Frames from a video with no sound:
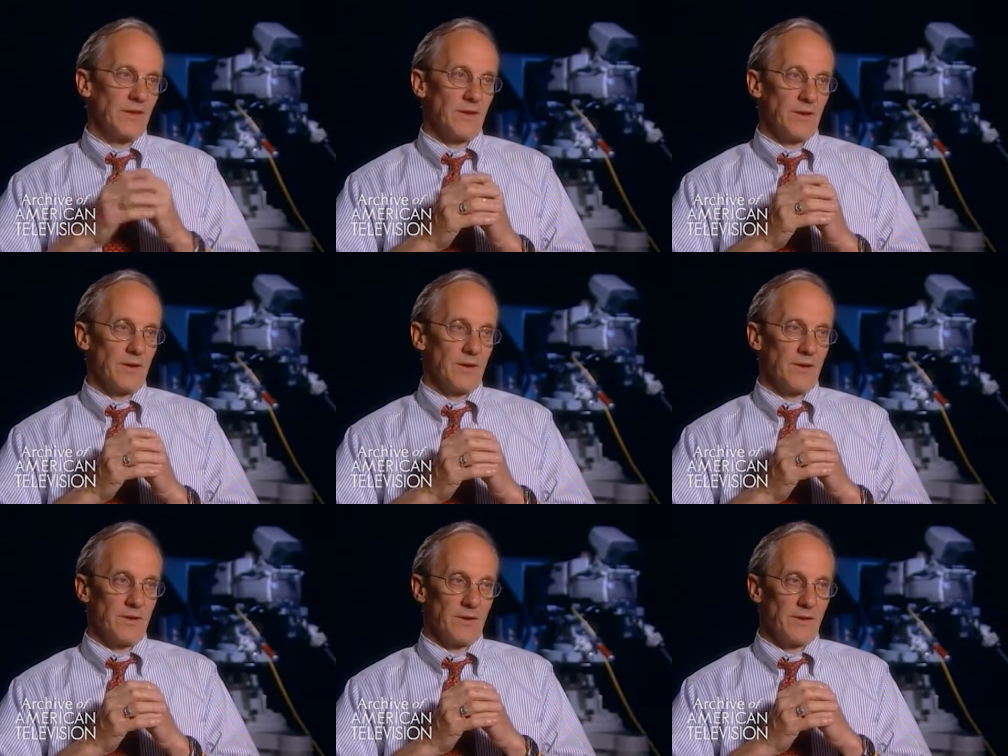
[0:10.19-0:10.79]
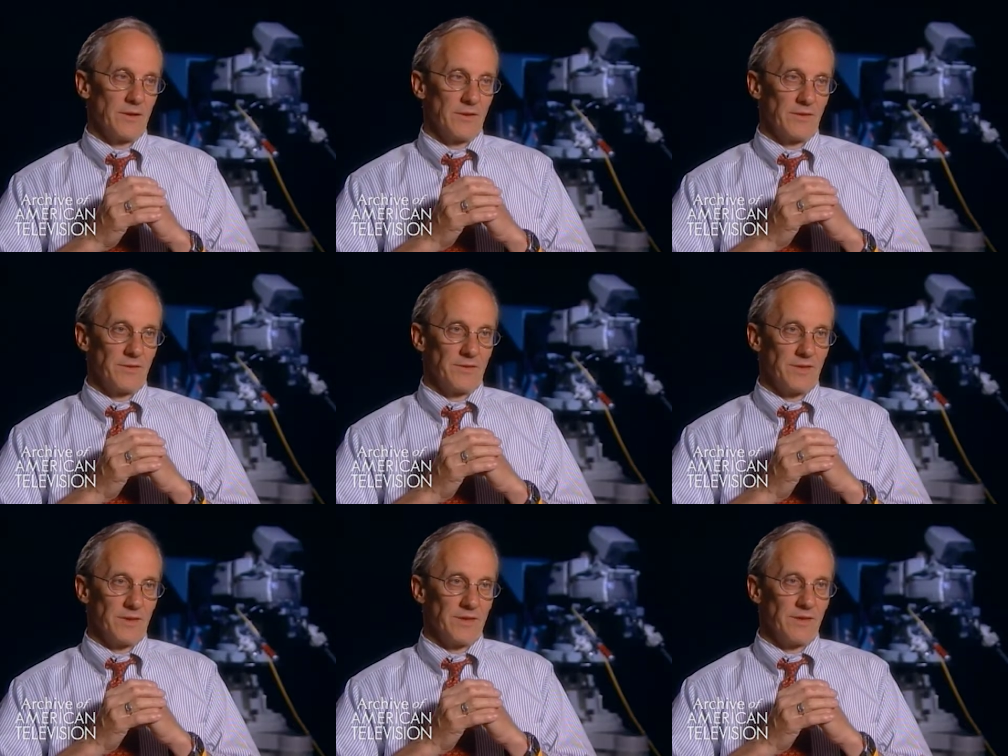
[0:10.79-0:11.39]
Uh,
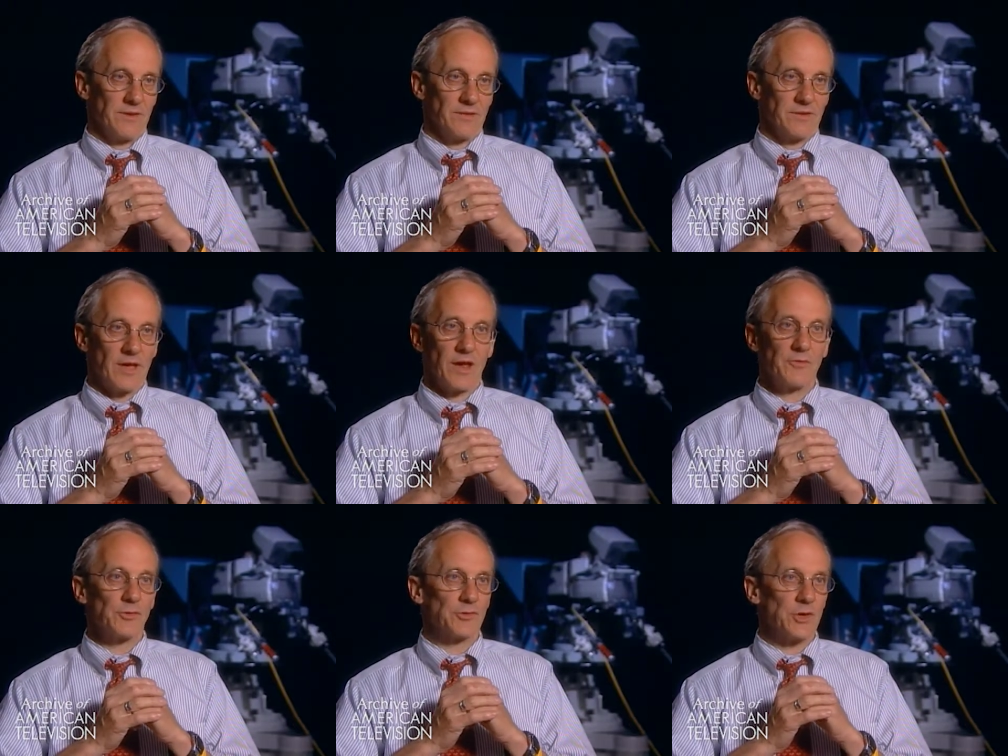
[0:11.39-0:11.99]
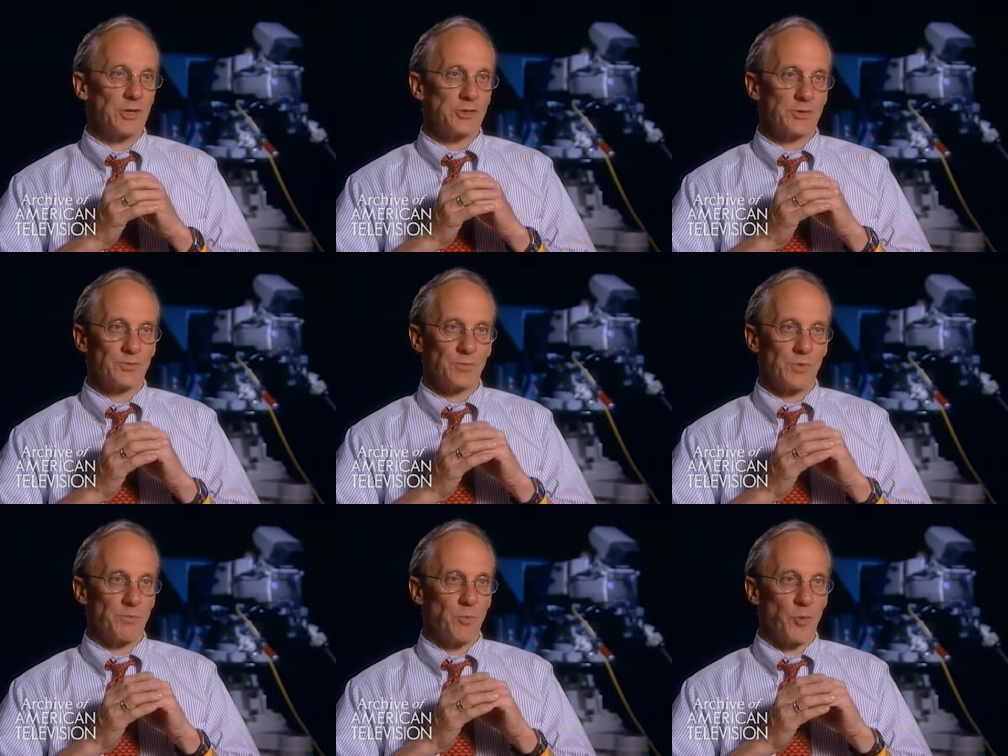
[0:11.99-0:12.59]
the conversations
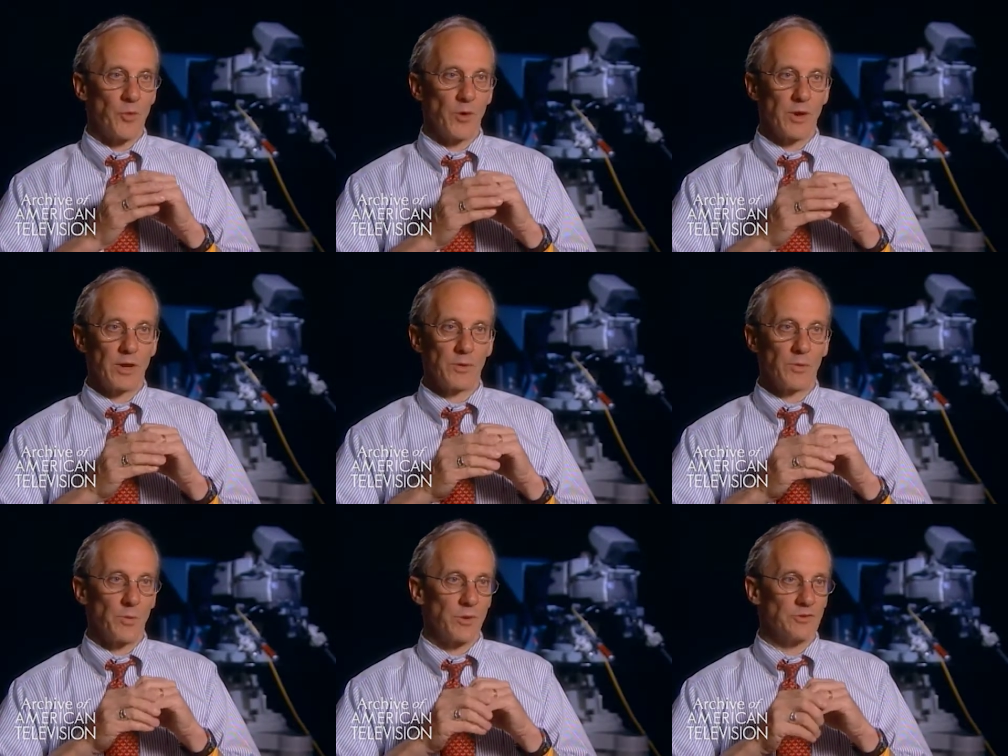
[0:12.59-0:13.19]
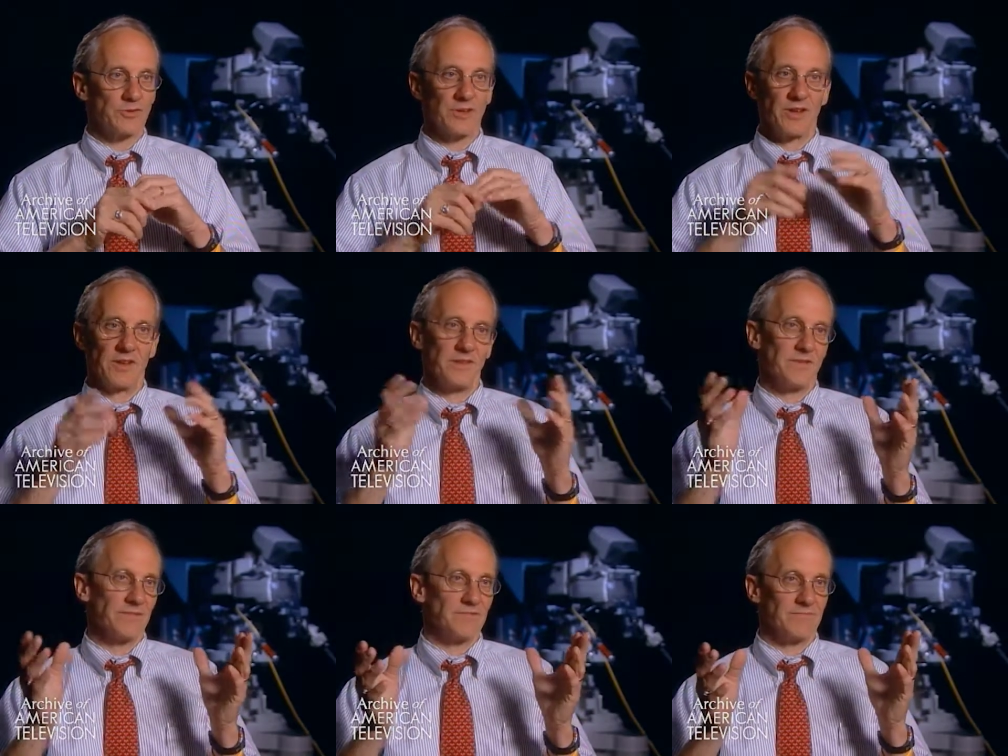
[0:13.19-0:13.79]
with Morrie was
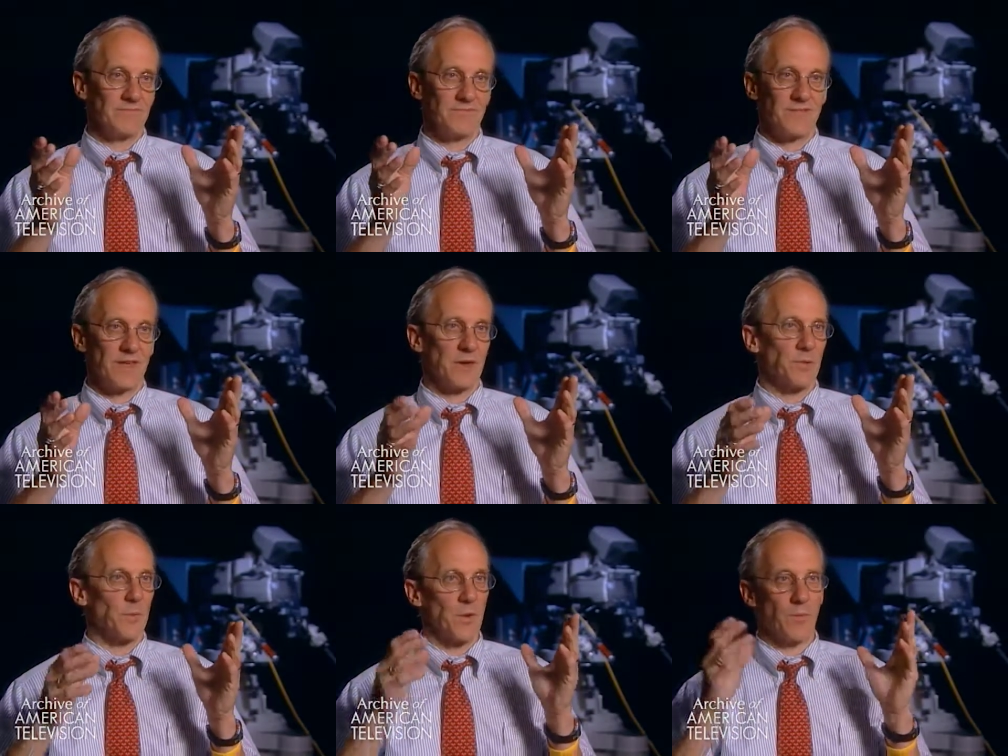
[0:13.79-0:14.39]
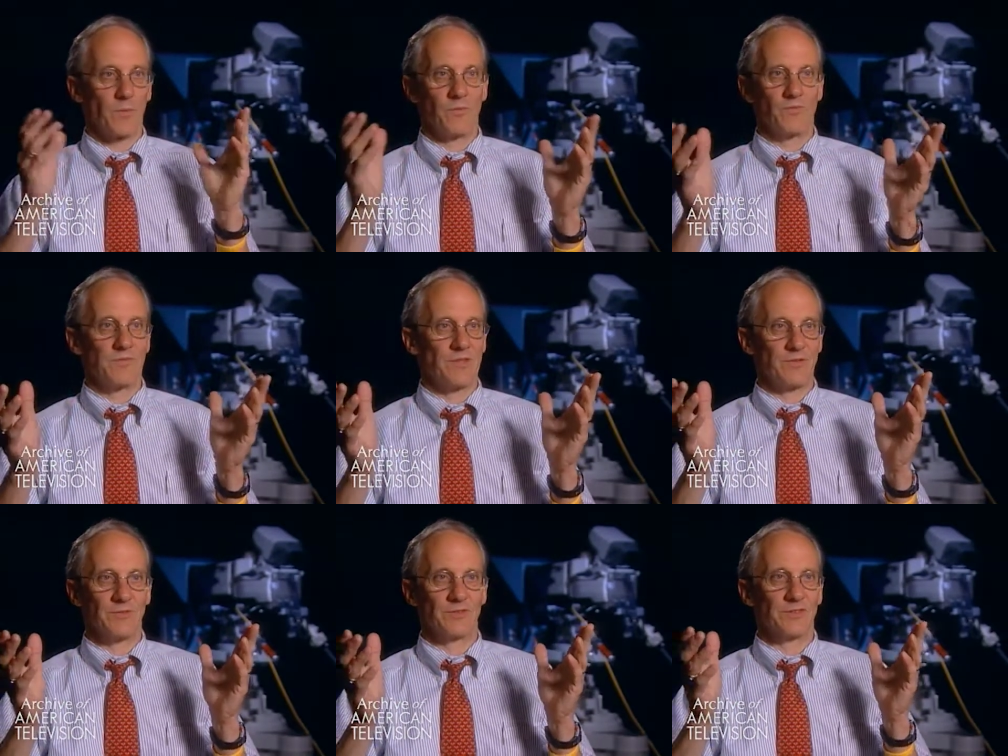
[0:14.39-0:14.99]
a thing where
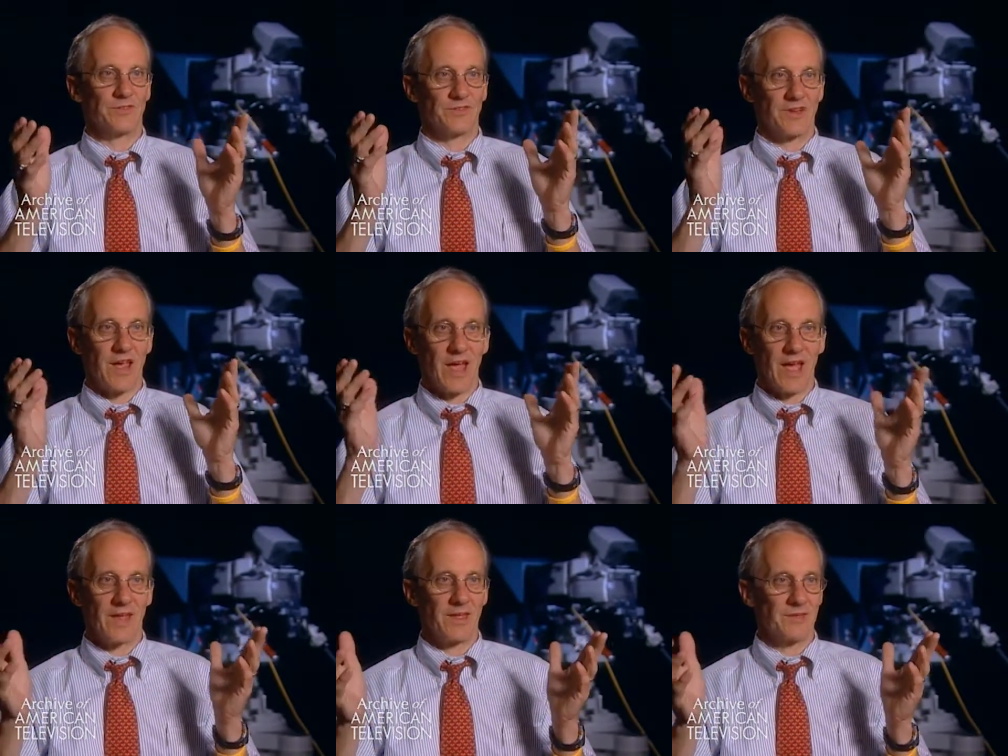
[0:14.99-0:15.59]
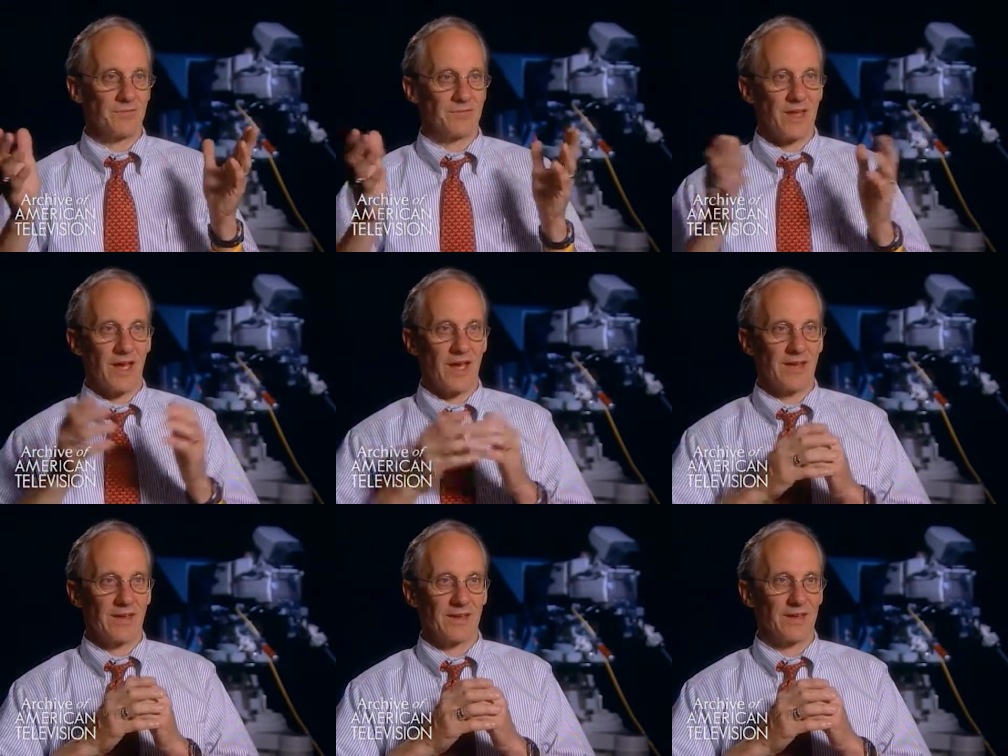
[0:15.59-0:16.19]
there was this guy
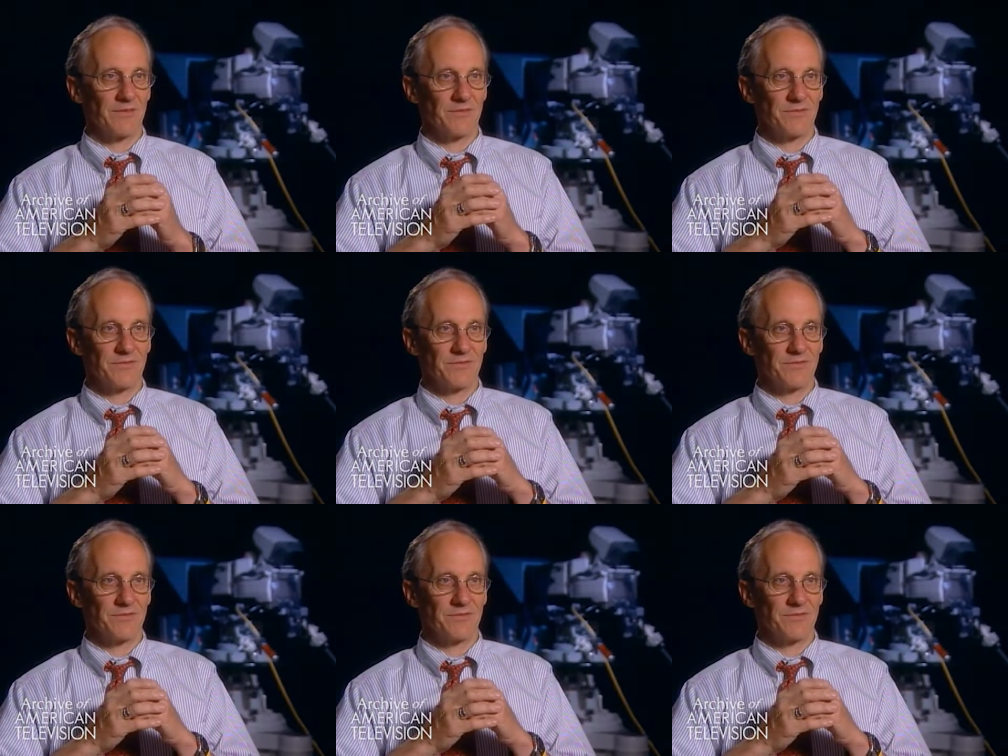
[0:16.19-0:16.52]
dying of